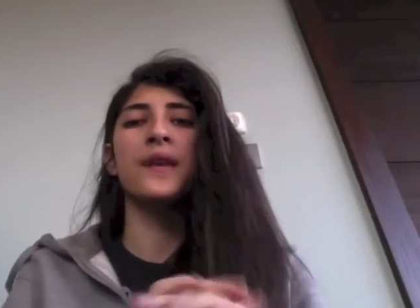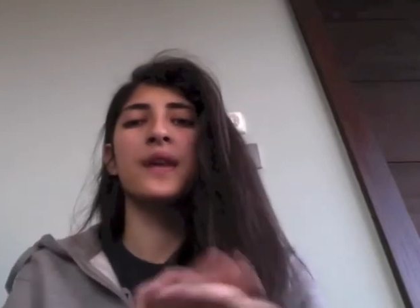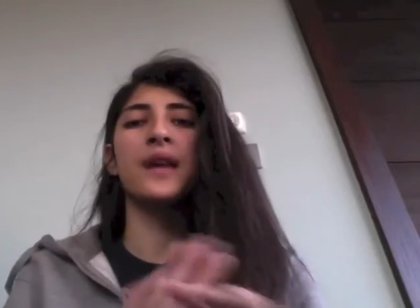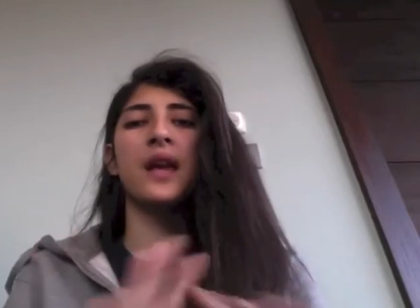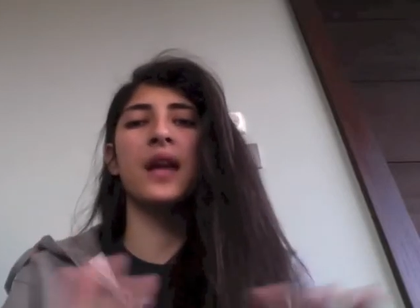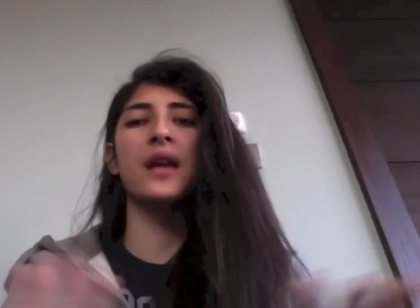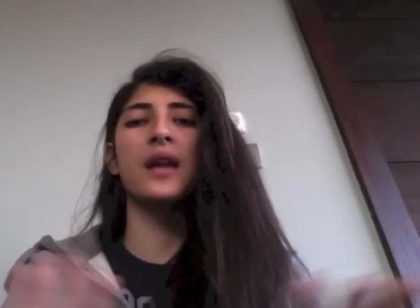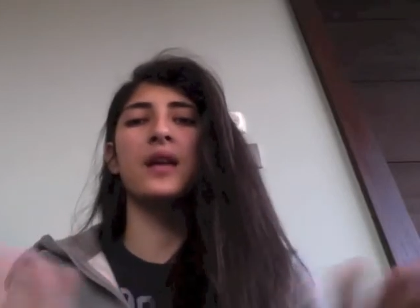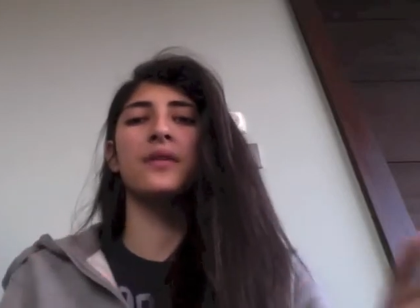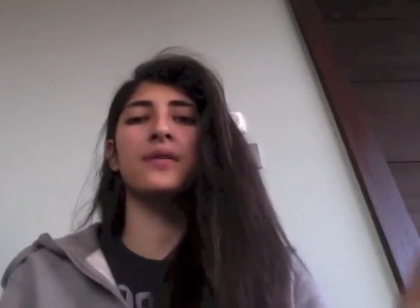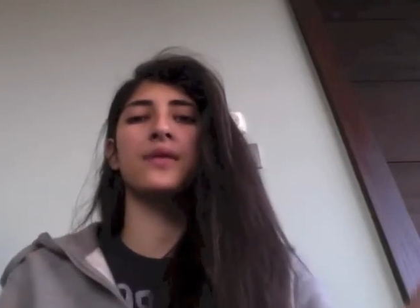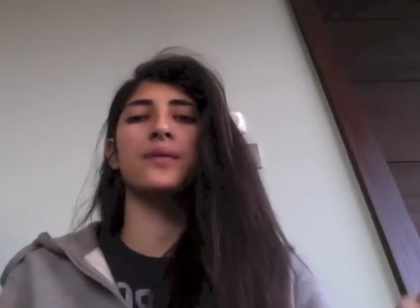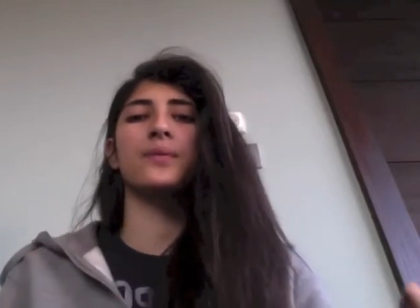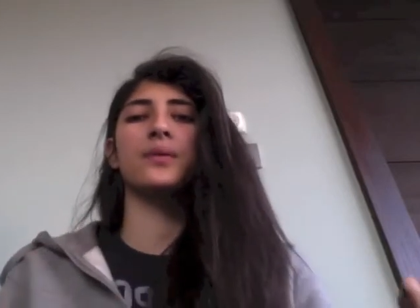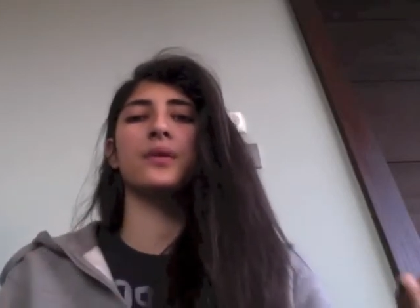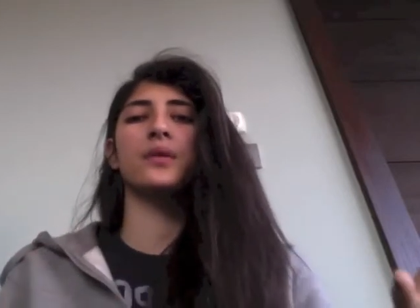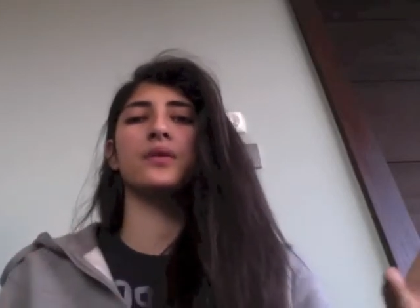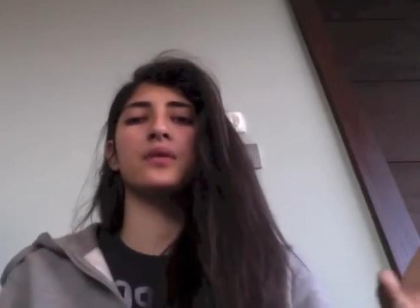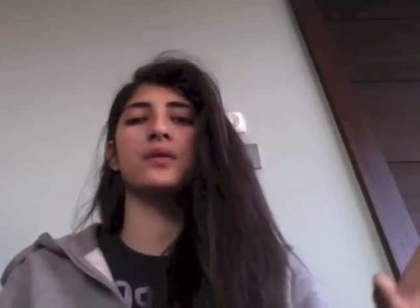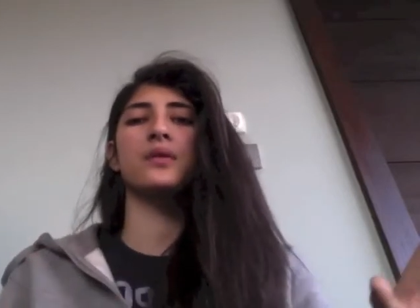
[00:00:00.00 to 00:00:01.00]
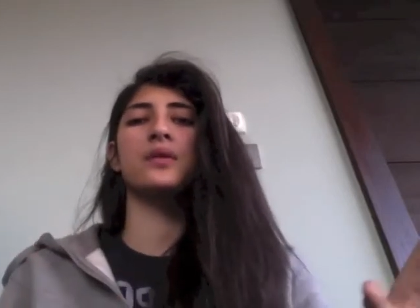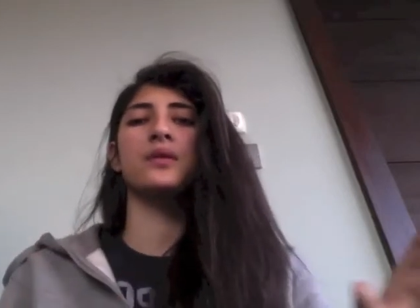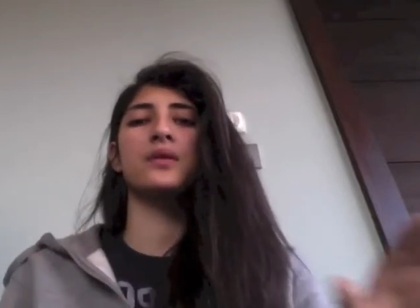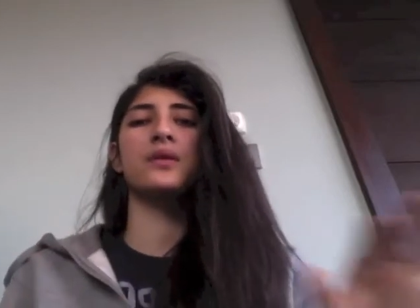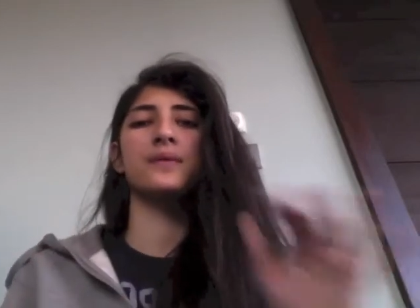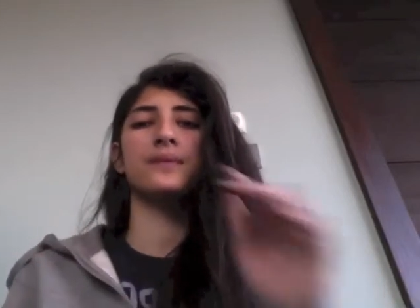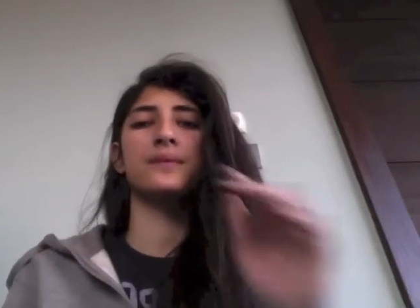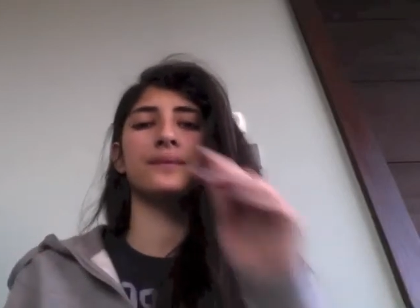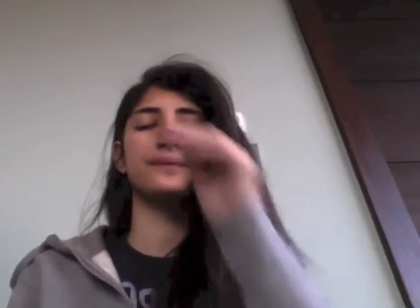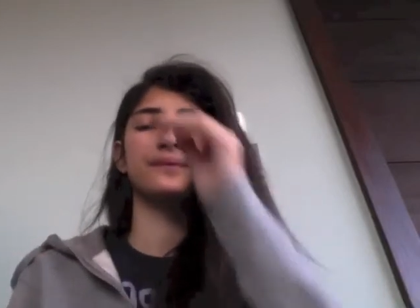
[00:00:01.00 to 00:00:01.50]
king of the birds.
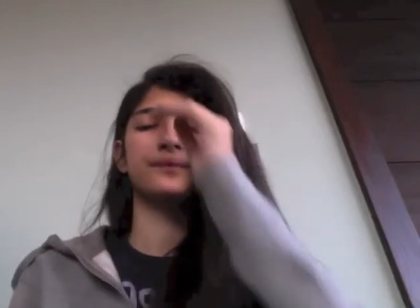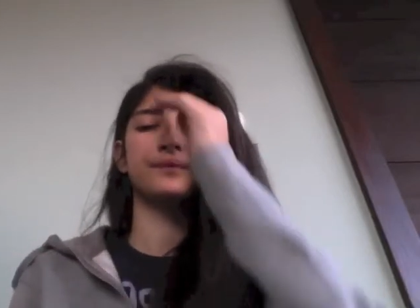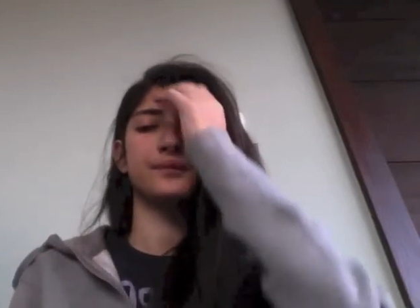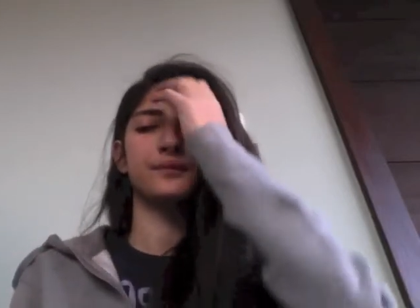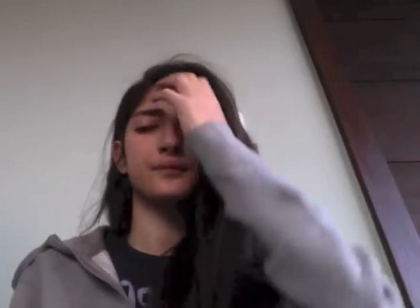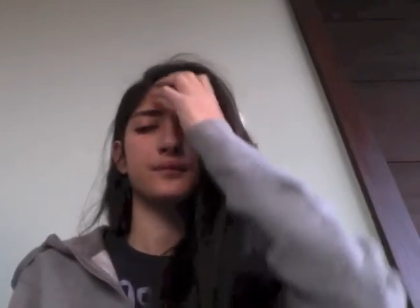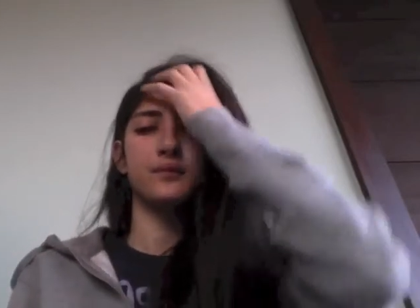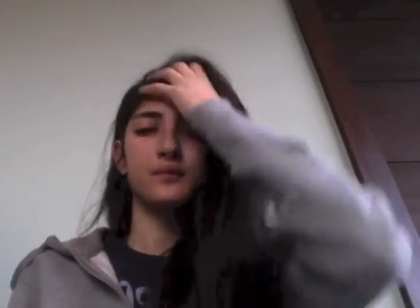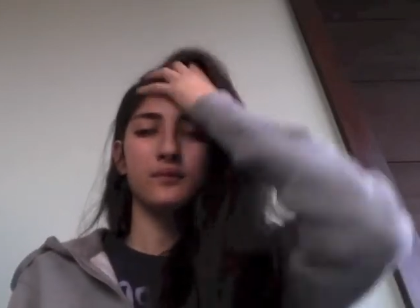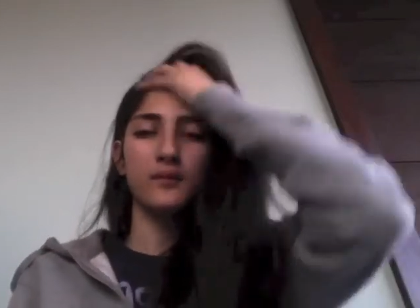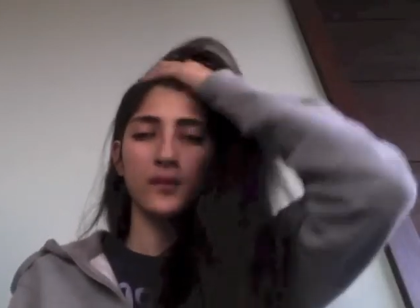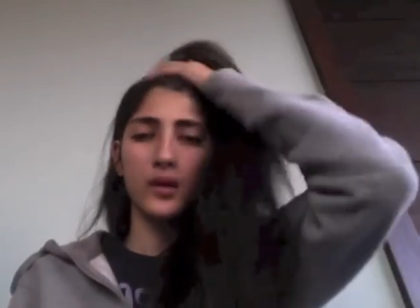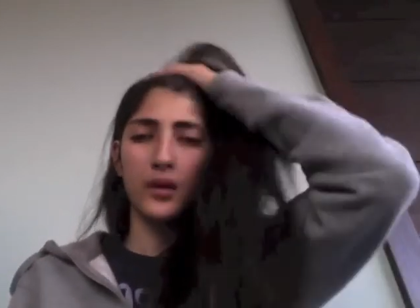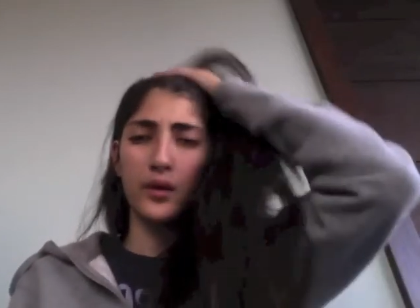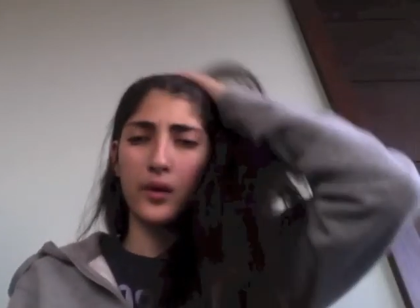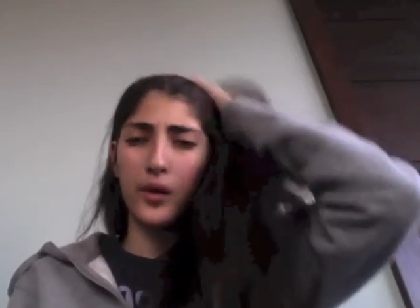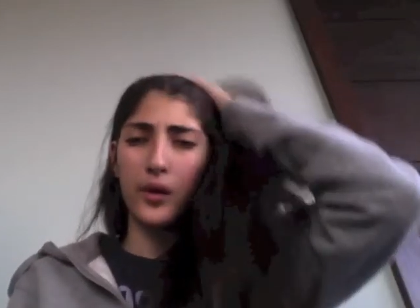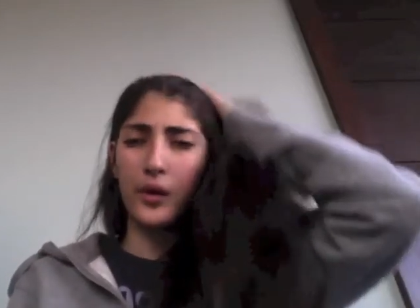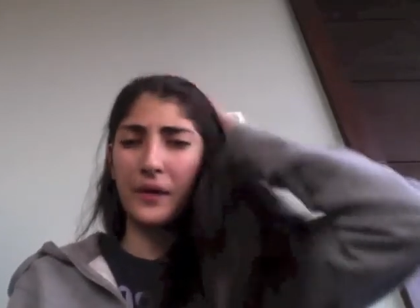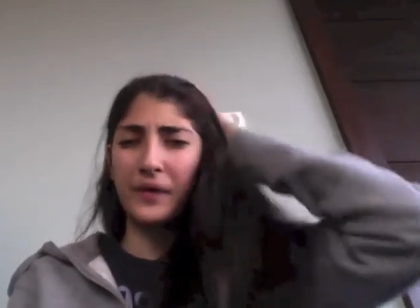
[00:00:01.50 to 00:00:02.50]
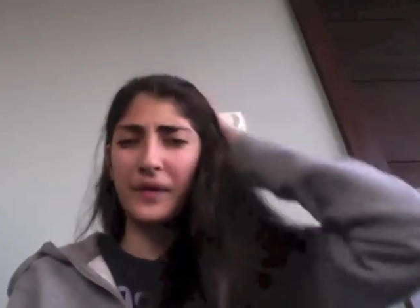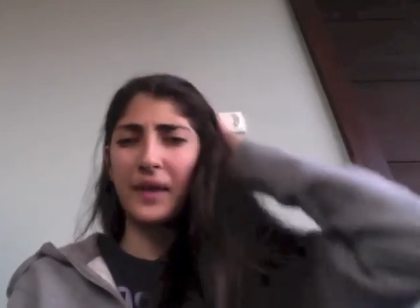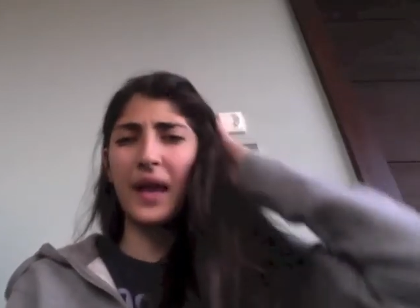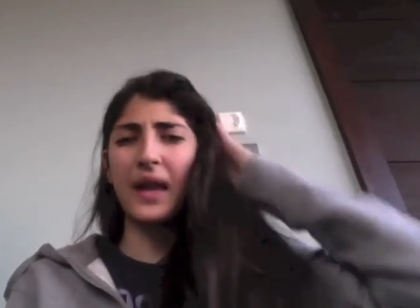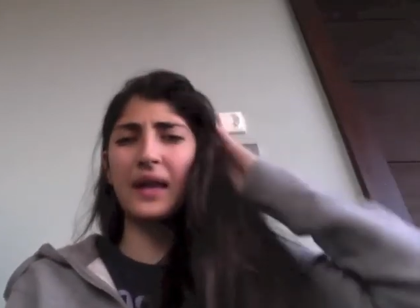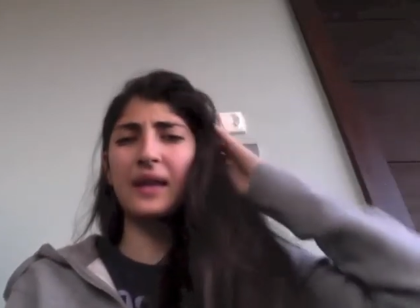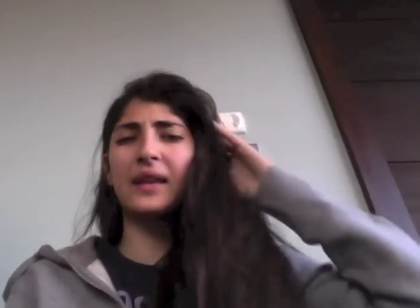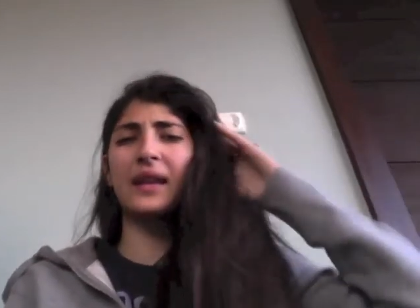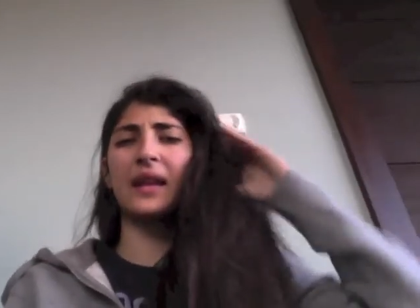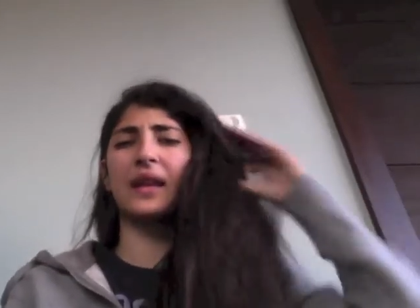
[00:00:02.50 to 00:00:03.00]
On
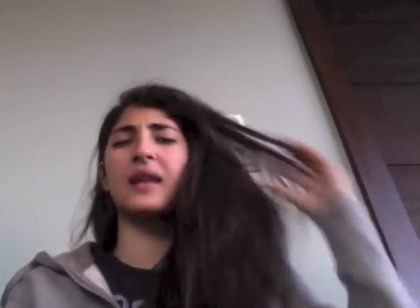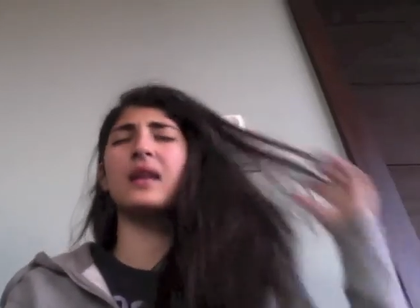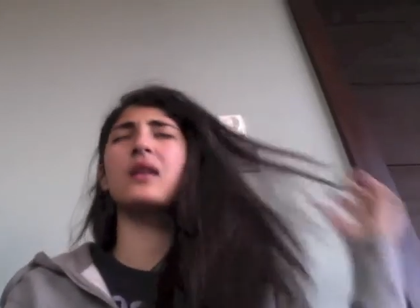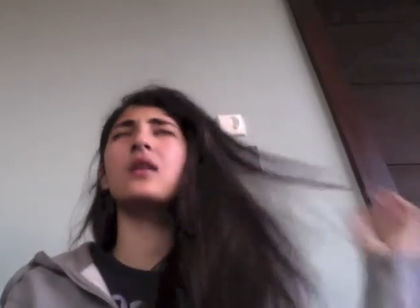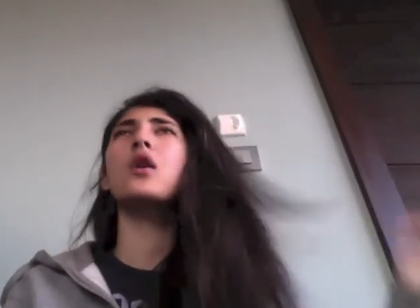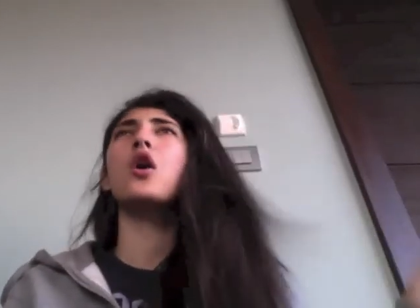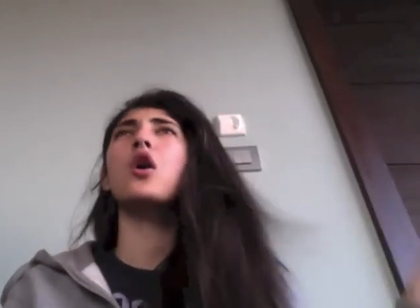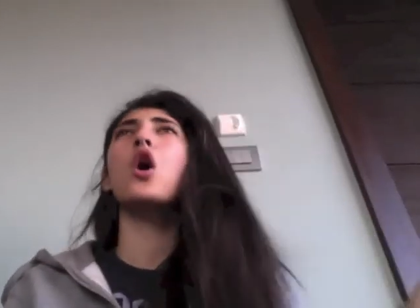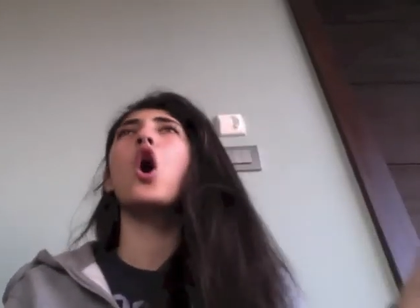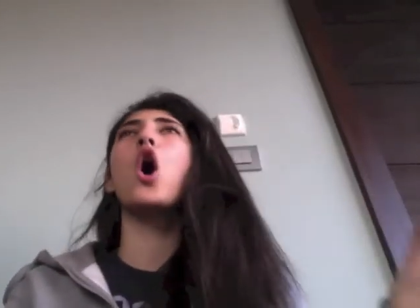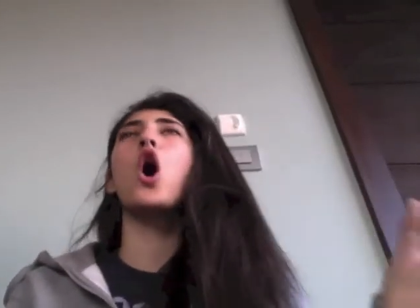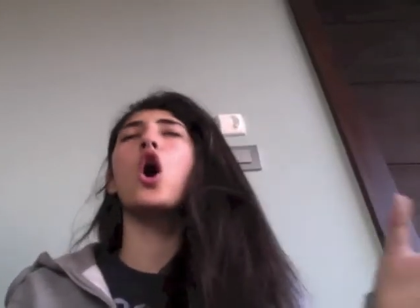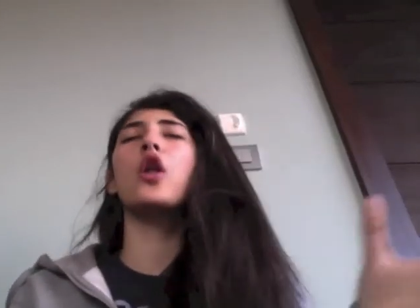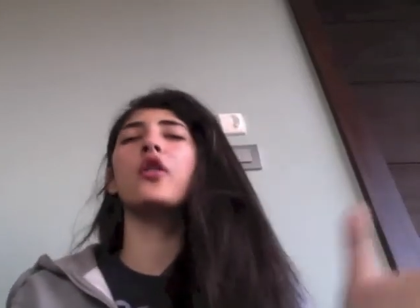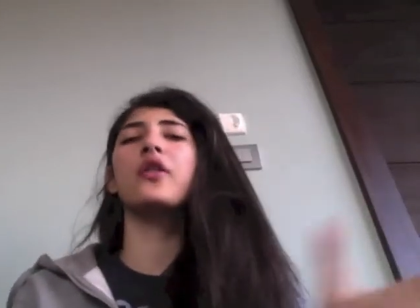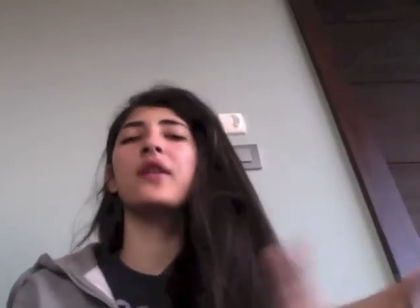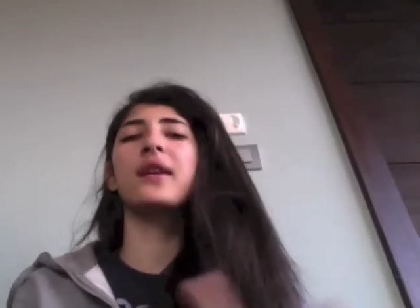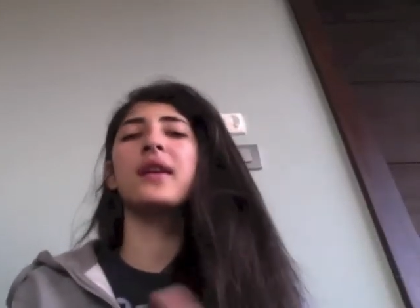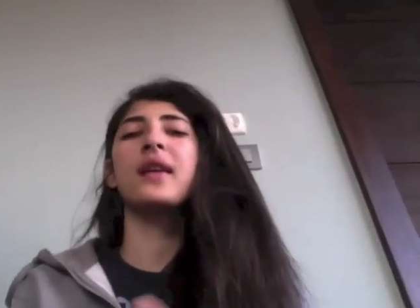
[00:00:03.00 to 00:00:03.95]
that day, all the